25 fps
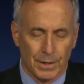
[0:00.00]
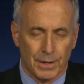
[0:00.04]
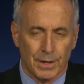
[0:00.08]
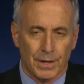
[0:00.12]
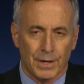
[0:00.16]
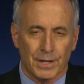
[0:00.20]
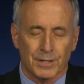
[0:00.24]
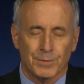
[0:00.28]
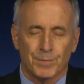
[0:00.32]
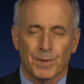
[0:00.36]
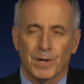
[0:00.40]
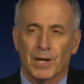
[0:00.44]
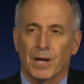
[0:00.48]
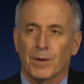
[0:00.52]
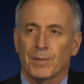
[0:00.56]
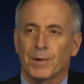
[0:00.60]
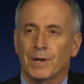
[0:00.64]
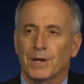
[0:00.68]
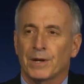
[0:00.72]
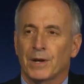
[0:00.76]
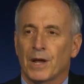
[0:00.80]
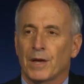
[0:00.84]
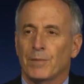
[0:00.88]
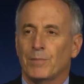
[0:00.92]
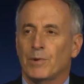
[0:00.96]
It's becoming
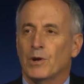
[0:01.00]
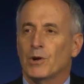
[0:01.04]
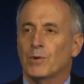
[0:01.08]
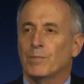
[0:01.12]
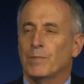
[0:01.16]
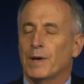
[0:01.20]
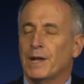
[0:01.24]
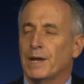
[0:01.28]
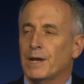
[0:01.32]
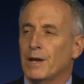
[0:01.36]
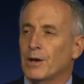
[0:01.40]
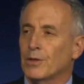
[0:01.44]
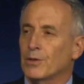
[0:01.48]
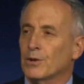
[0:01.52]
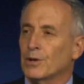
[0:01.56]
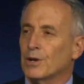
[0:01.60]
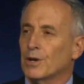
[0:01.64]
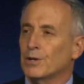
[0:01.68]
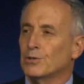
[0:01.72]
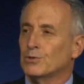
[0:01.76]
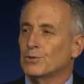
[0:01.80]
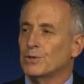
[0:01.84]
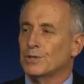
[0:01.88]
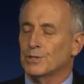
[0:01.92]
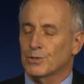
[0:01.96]
a nightmare in many other
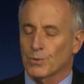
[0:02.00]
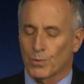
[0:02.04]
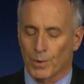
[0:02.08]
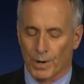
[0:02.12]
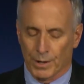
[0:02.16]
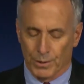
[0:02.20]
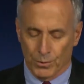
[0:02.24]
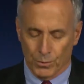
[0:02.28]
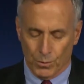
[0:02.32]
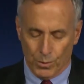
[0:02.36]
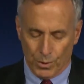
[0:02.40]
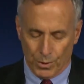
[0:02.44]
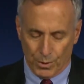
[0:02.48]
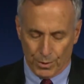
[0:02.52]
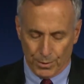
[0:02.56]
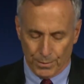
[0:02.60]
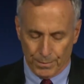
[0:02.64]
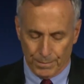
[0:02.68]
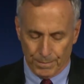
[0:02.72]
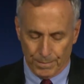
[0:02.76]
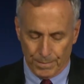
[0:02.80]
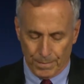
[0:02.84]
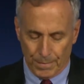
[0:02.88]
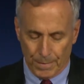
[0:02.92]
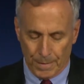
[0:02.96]
countries around the world.
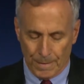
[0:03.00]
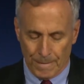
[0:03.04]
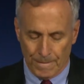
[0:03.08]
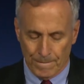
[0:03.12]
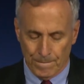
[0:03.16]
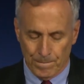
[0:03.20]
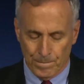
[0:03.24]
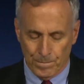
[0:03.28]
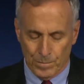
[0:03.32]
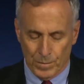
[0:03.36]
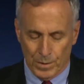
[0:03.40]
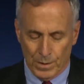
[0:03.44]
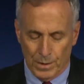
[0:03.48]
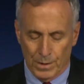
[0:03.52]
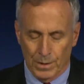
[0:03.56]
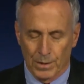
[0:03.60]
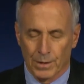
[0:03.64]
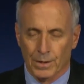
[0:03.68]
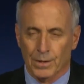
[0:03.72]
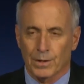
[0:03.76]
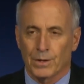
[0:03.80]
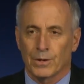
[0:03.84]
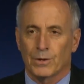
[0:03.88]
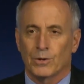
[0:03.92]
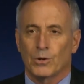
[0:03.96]

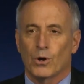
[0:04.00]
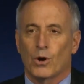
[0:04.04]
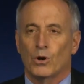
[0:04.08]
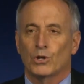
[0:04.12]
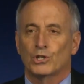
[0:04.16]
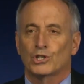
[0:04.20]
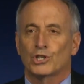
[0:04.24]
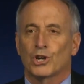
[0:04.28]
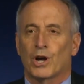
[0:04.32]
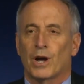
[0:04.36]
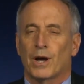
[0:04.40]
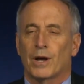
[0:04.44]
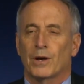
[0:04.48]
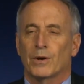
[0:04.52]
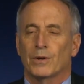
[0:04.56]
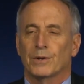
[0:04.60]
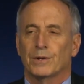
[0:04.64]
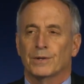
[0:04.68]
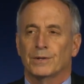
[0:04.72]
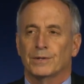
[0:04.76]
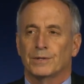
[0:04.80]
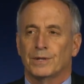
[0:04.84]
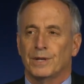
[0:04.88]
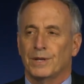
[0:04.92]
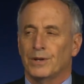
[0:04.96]
No child,
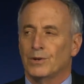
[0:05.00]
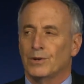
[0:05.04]
indeed